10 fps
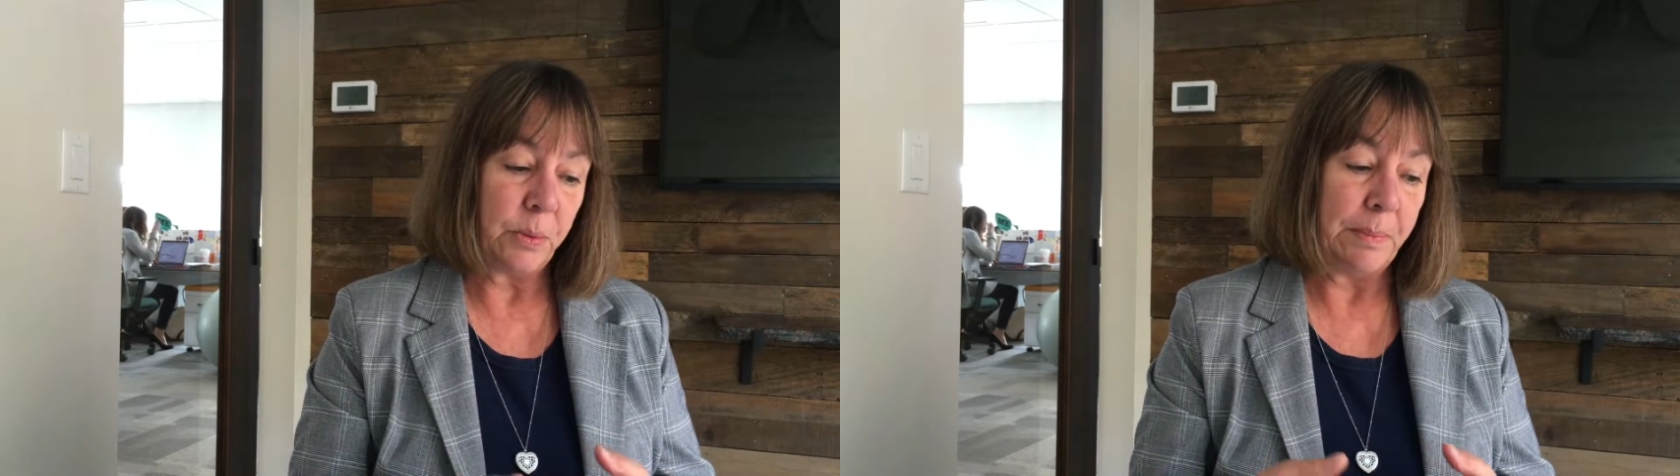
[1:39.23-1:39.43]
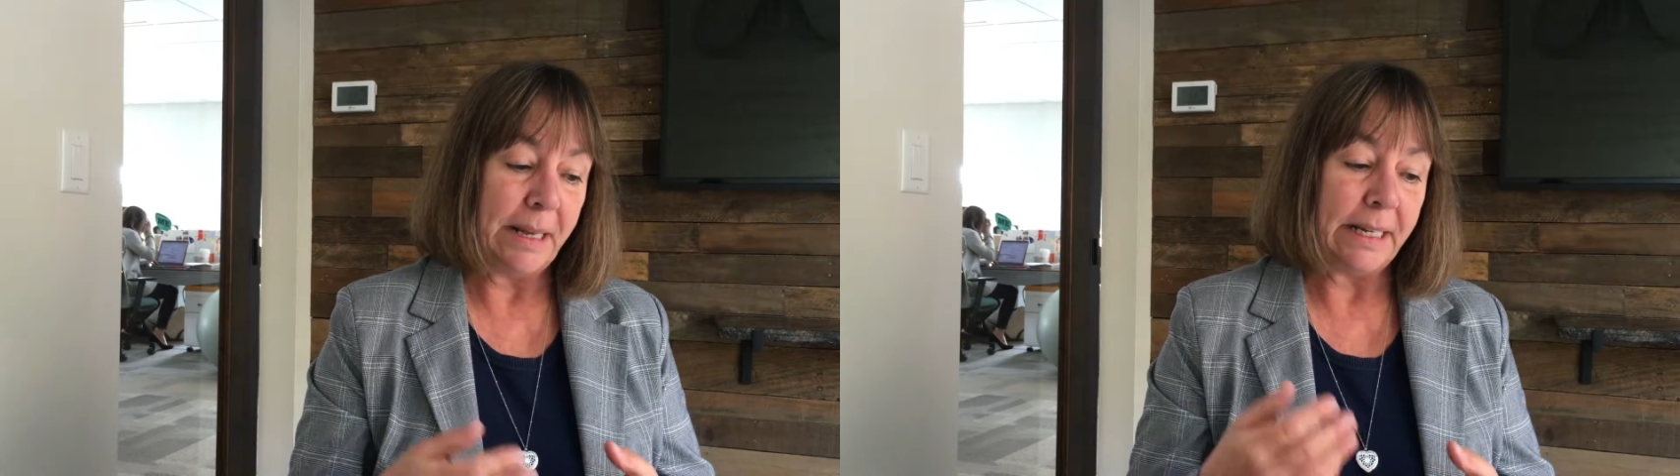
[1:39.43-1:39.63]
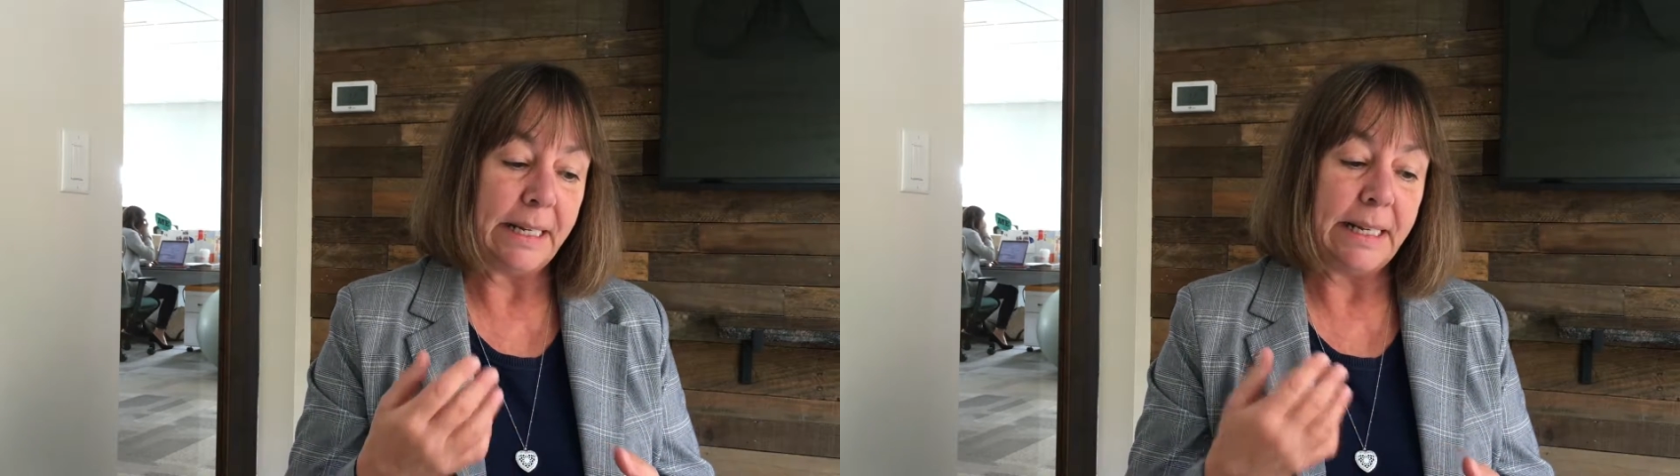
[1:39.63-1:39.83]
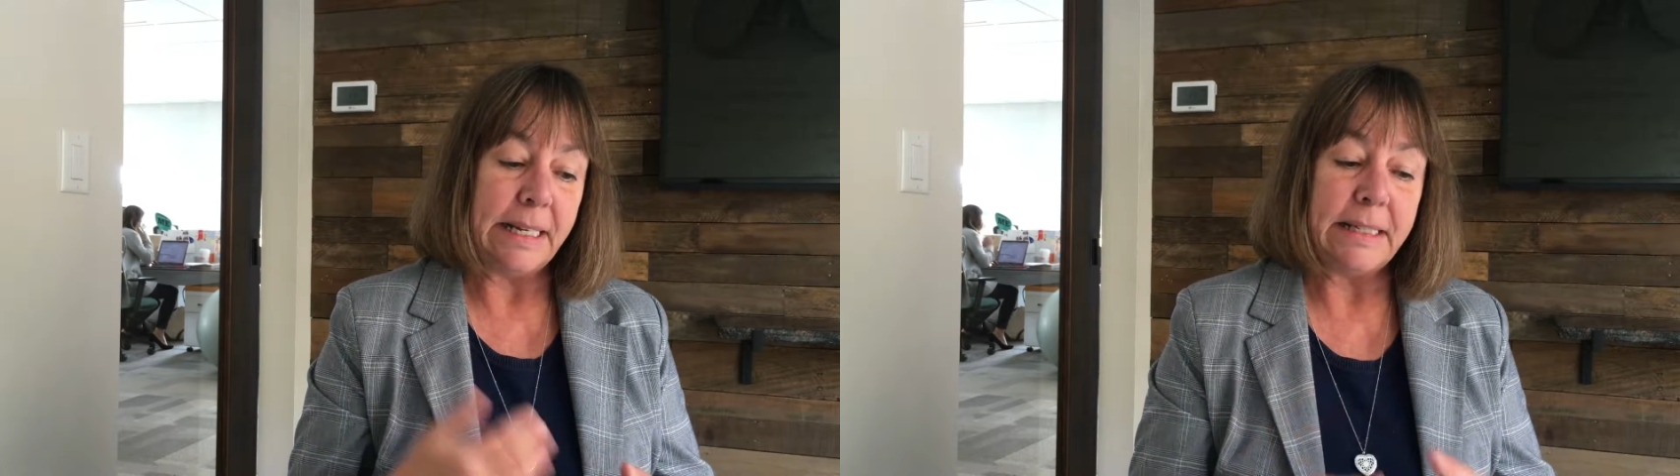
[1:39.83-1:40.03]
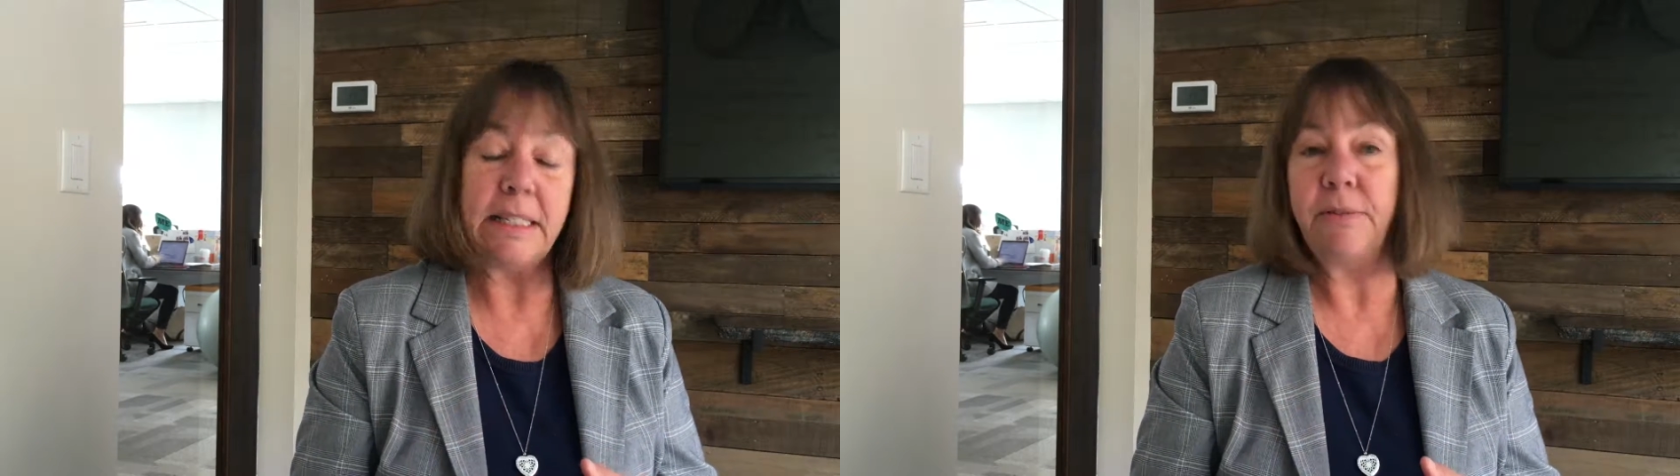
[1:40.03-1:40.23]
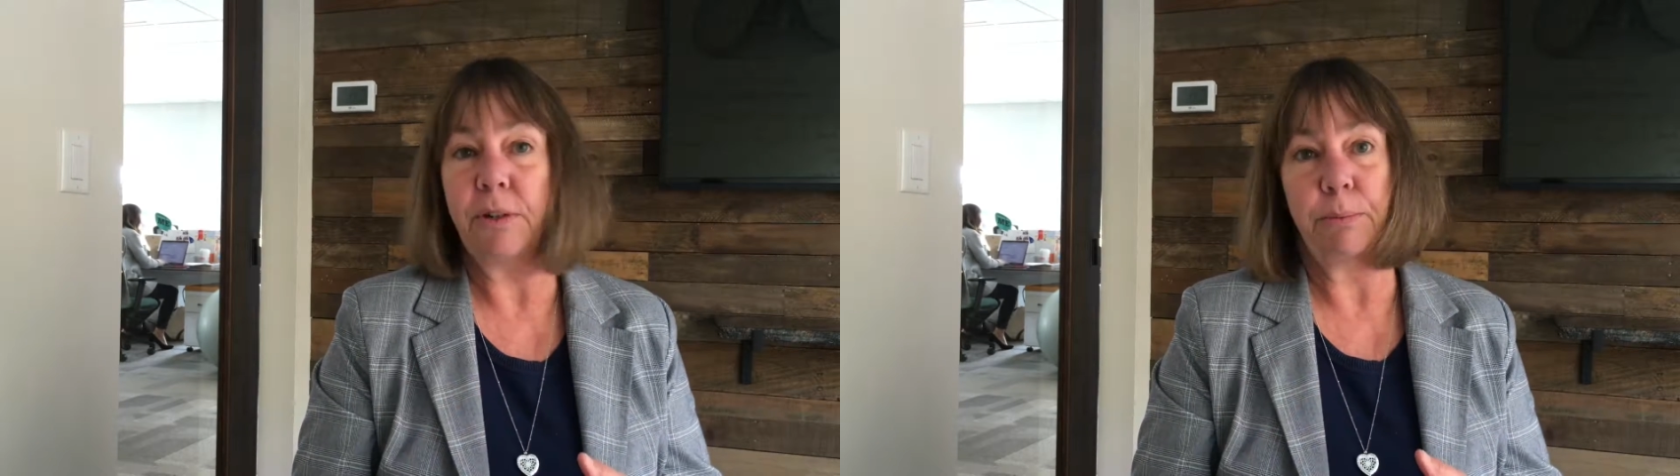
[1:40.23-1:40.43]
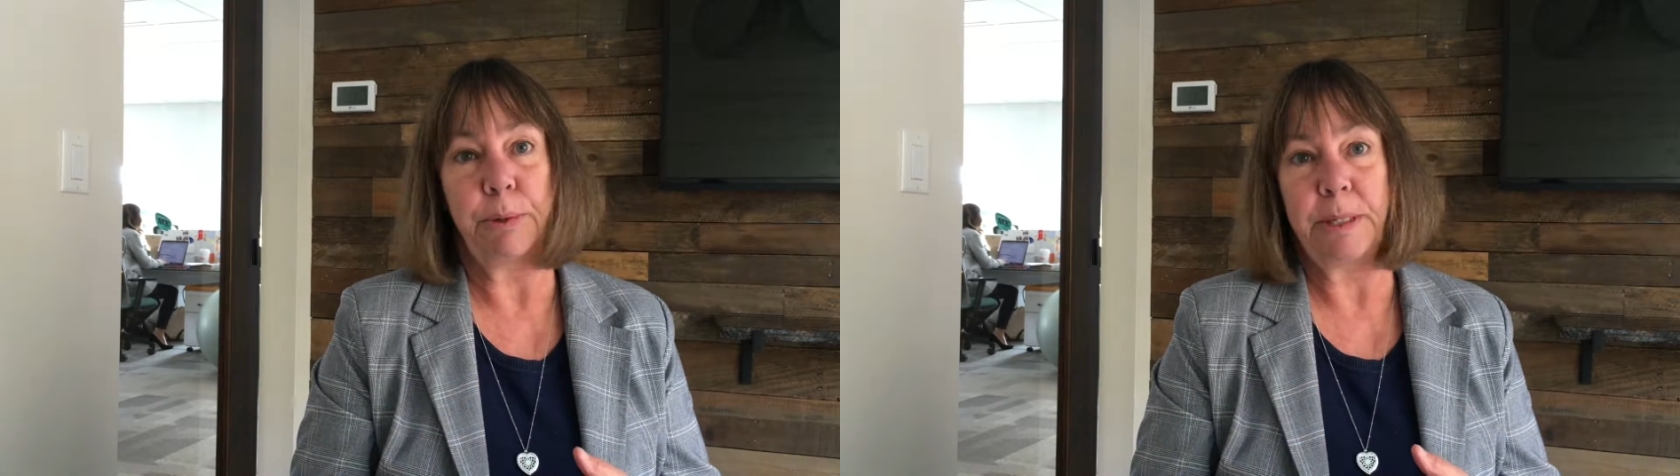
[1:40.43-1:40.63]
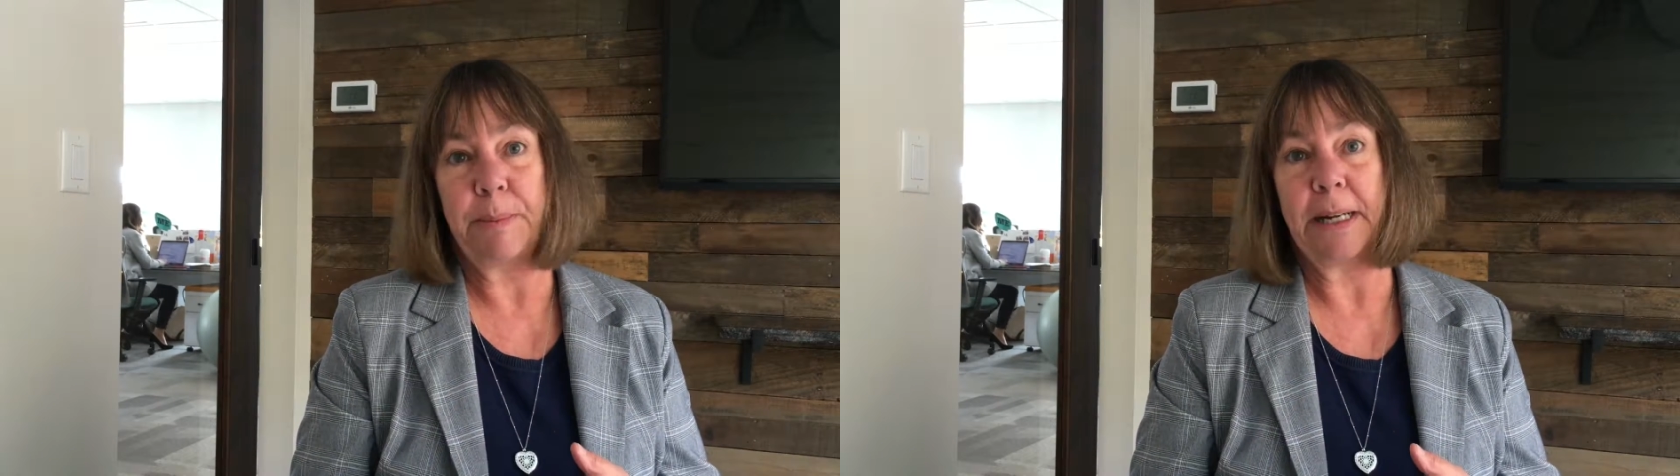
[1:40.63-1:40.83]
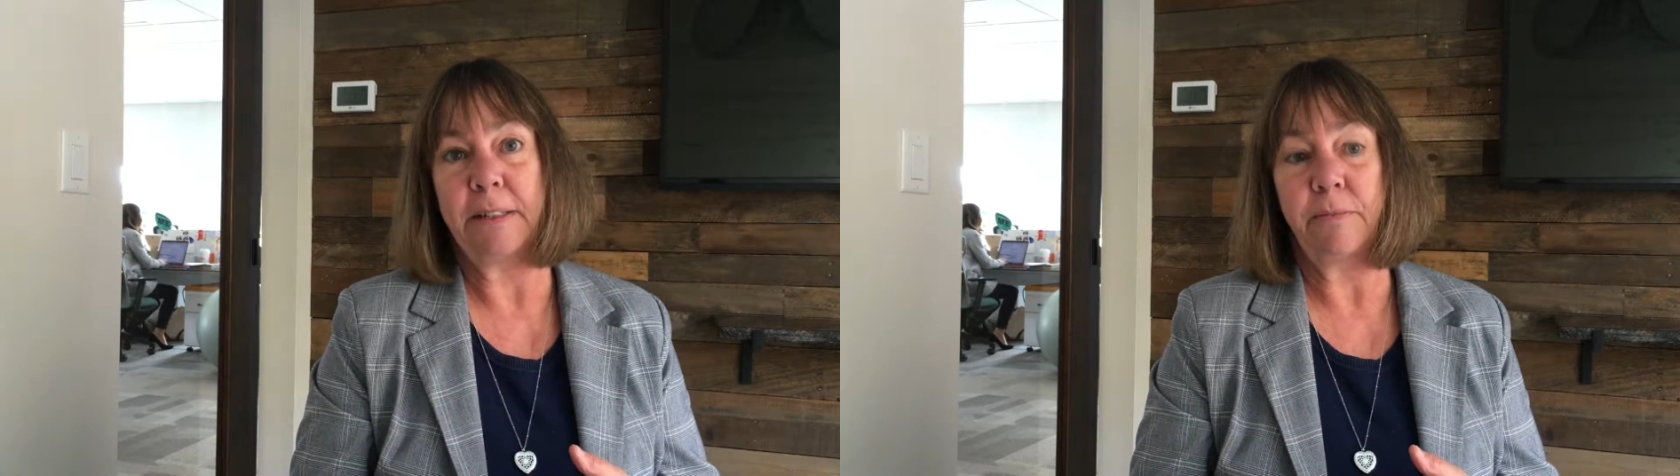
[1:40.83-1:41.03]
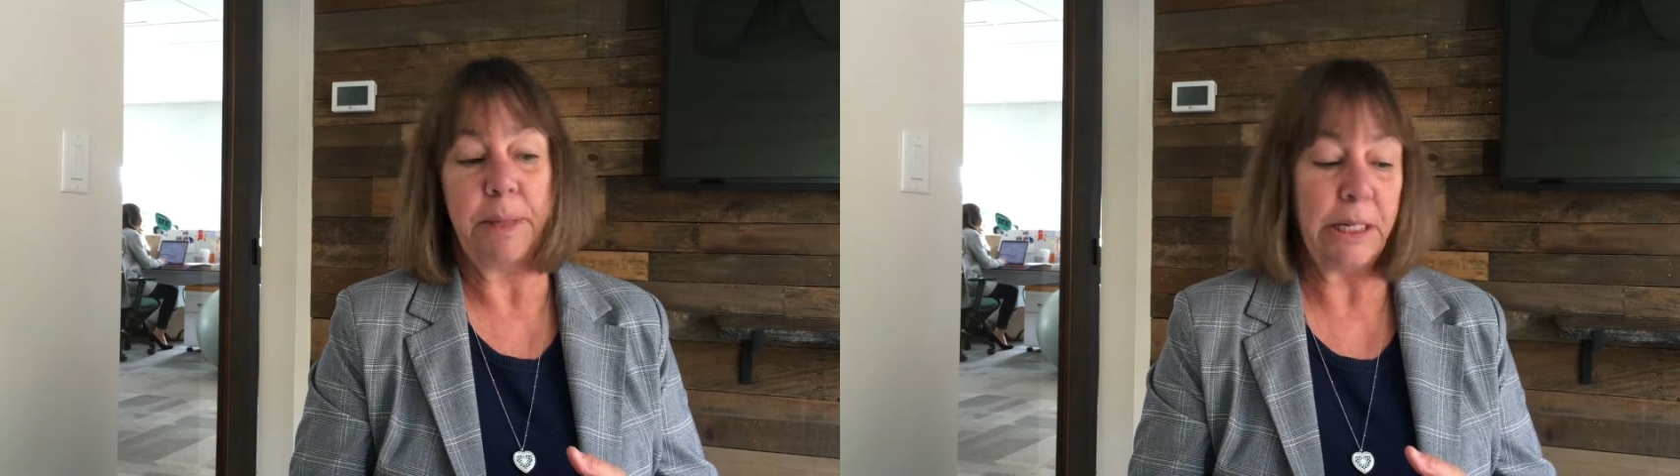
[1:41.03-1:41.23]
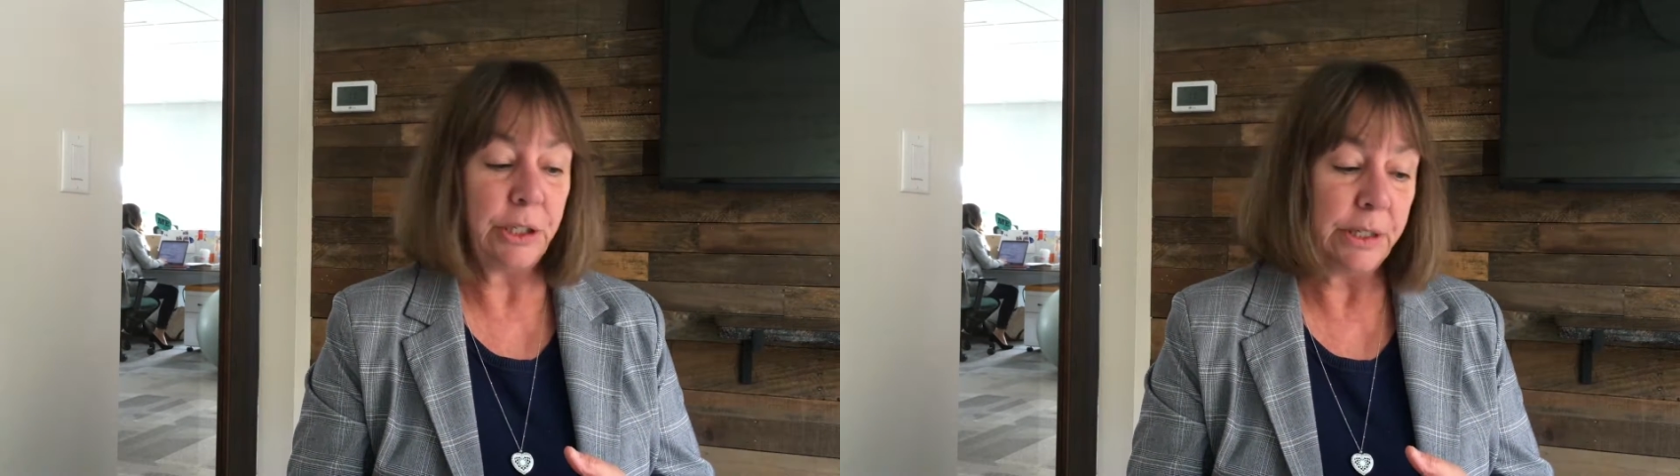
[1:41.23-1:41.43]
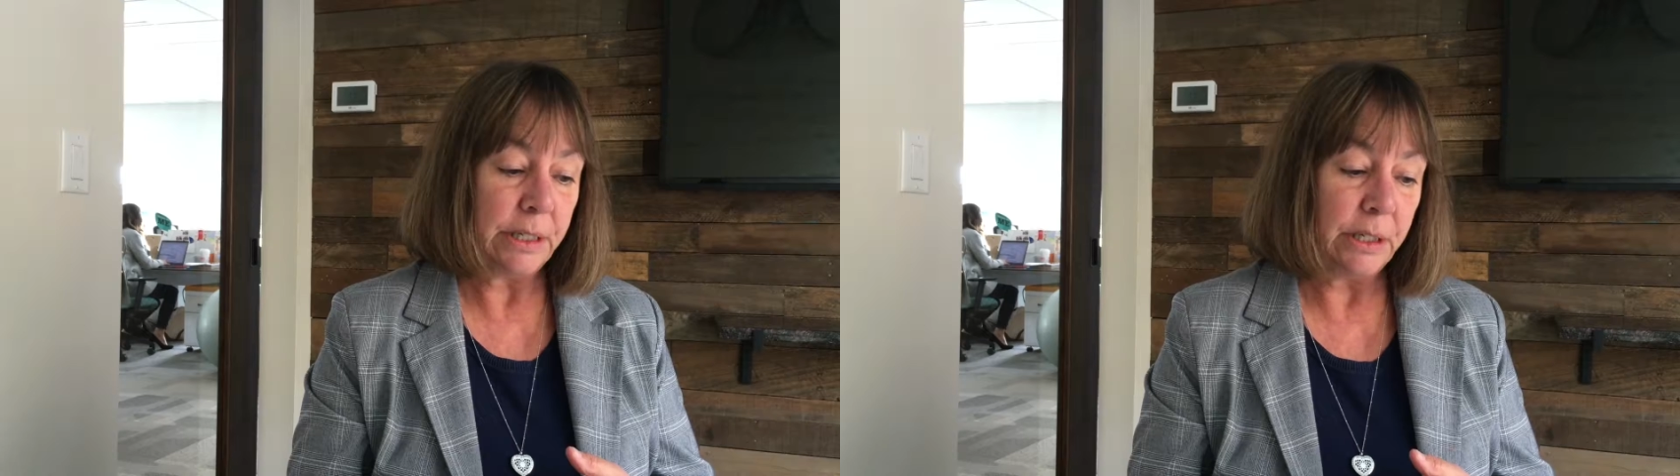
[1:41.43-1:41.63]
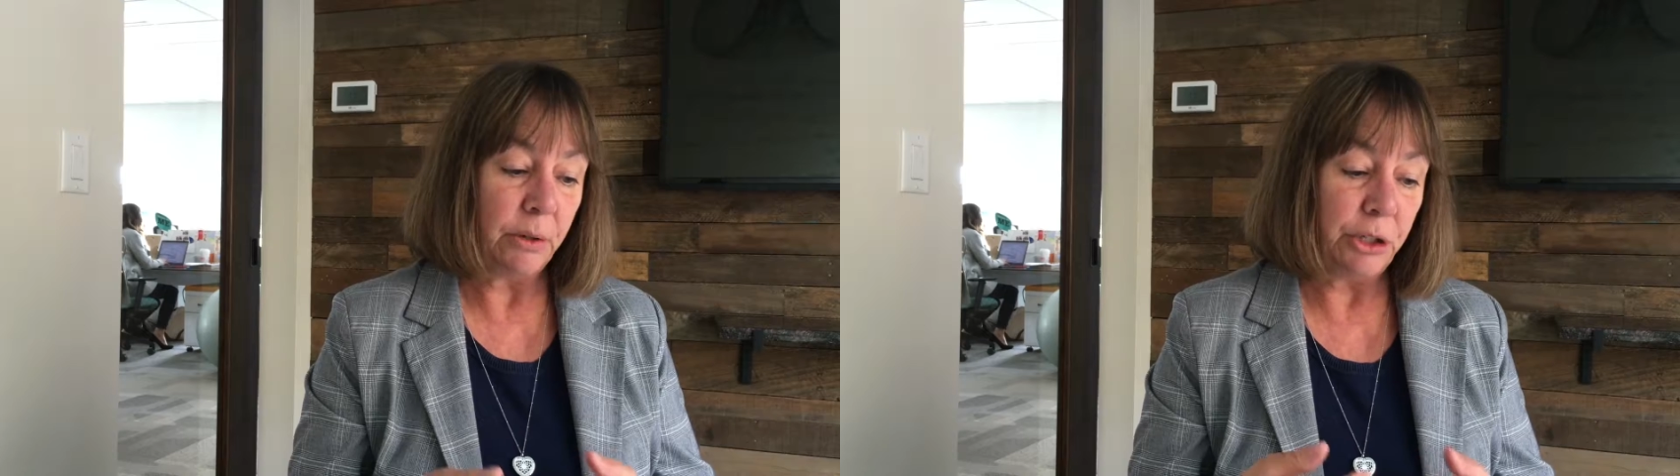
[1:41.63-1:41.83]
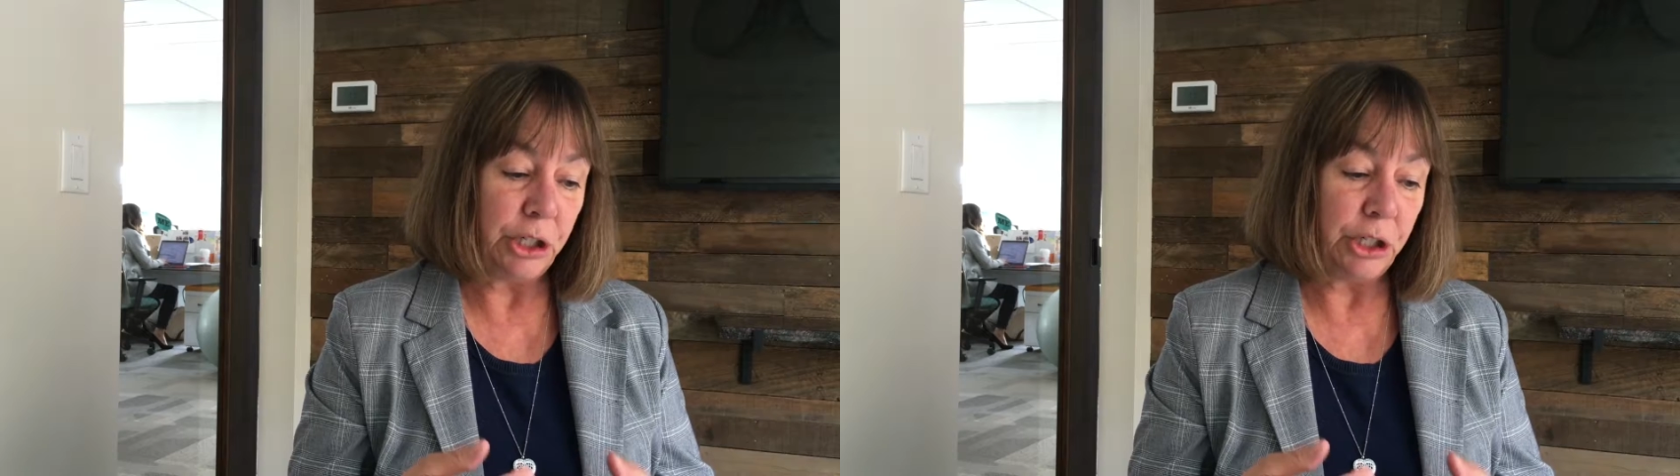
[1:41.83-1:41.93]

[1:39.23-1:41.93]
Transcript: We made it easy for a prospective patient to know